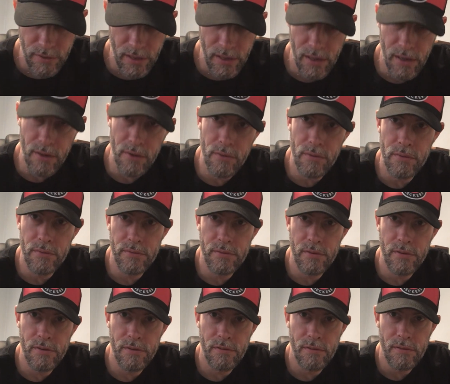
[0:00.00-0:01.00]
I can't go to
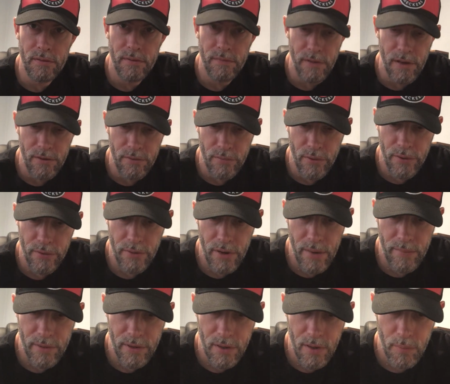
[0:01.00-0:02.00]
this convention without
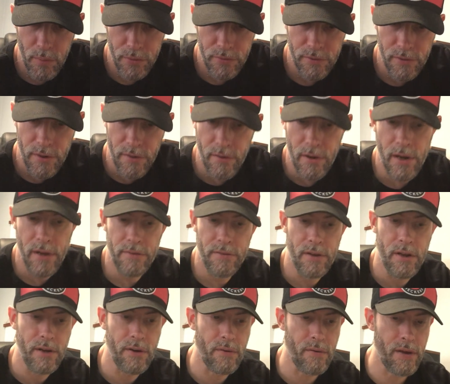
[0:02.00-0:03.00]
grabbing a couple Sunras
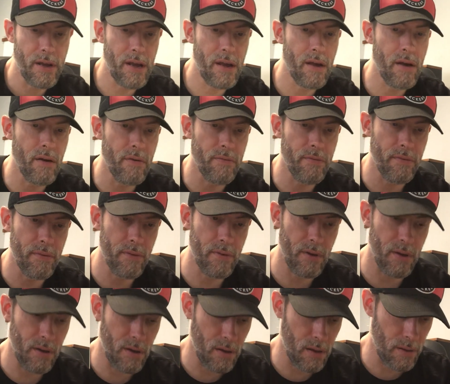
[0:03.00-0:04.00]
that I don't have.
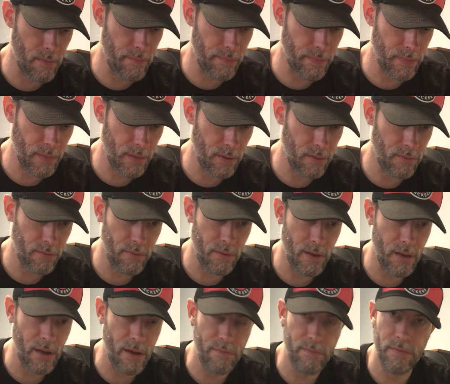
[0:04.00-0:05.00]
Um, so
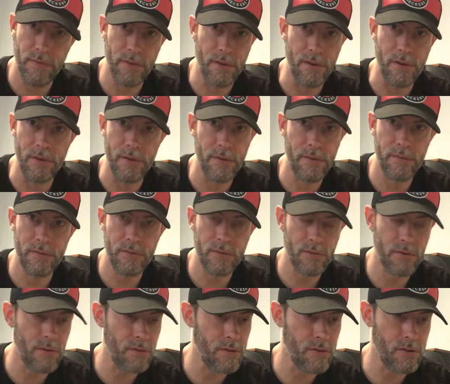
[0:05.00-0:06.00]
they have the
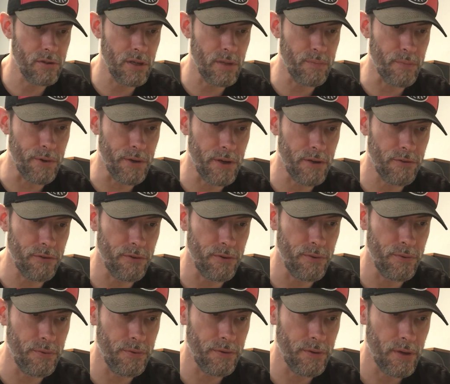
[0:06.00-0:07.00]
the cheap
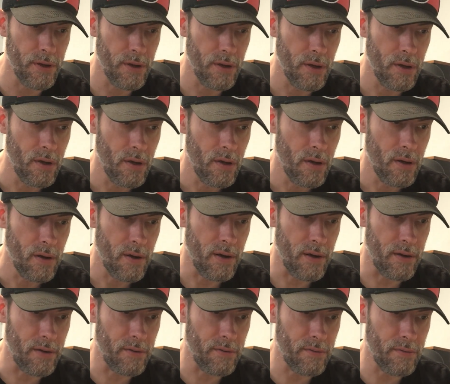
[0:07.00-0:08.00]
reissues
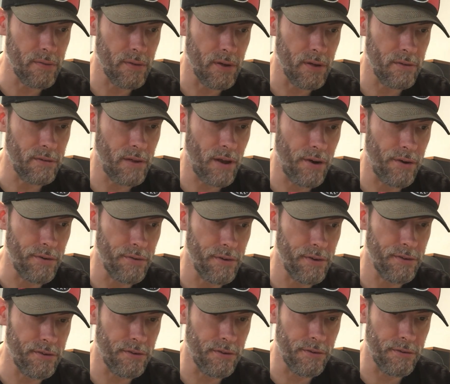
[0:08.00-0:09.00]
on uh, Saturn
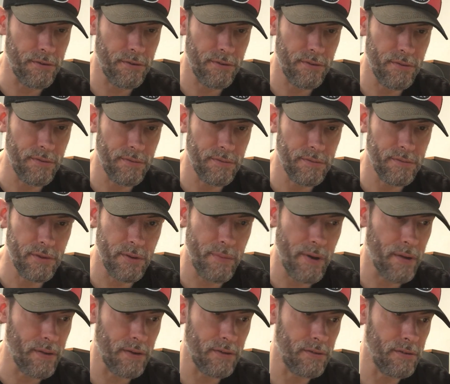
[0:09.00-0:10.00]
Research
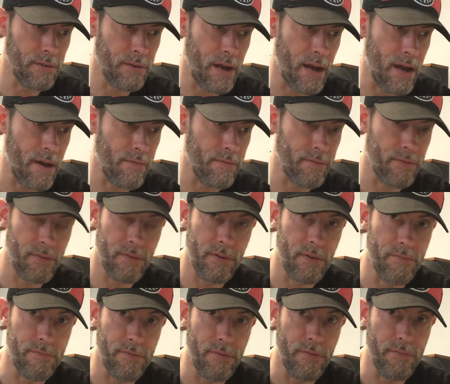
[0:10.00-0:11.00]
somehow they still have a,
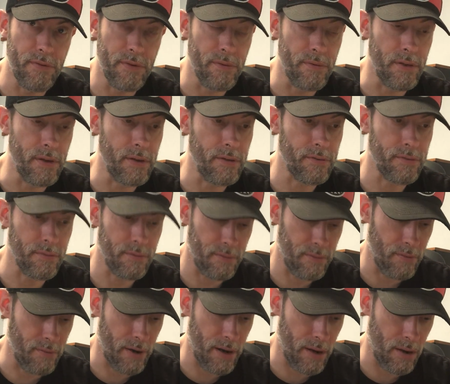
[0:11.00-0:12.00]
a few of these
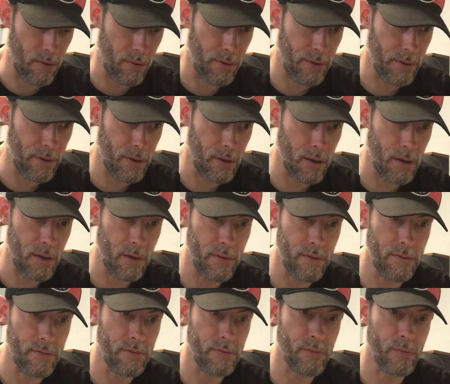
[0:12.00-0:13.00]
around. Uh,
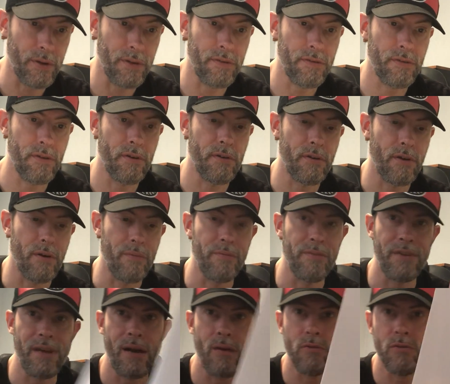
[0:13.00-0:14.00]
this is when Sun comes
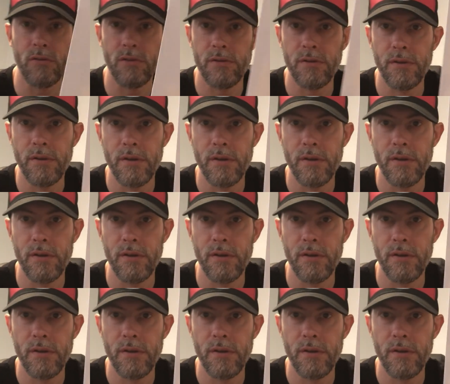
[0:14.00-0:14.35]
out.